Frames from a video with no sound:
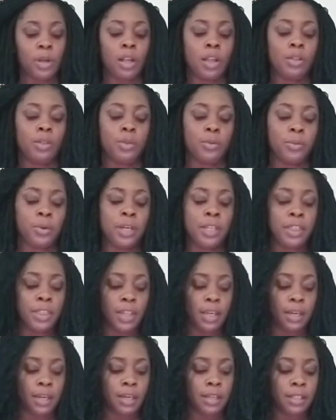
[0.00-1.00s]
3
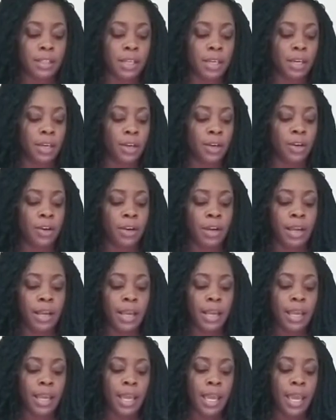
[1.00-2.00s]
things here.
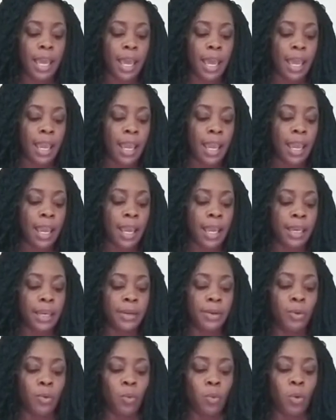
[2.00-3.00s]
And
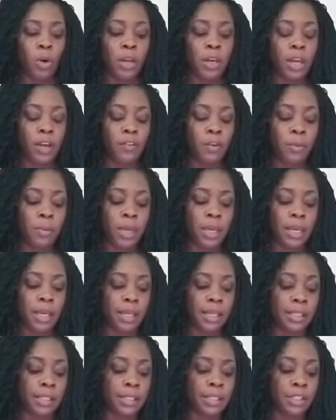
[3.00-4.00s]
one of them
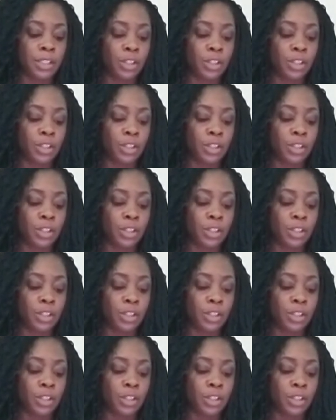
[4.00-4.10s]
is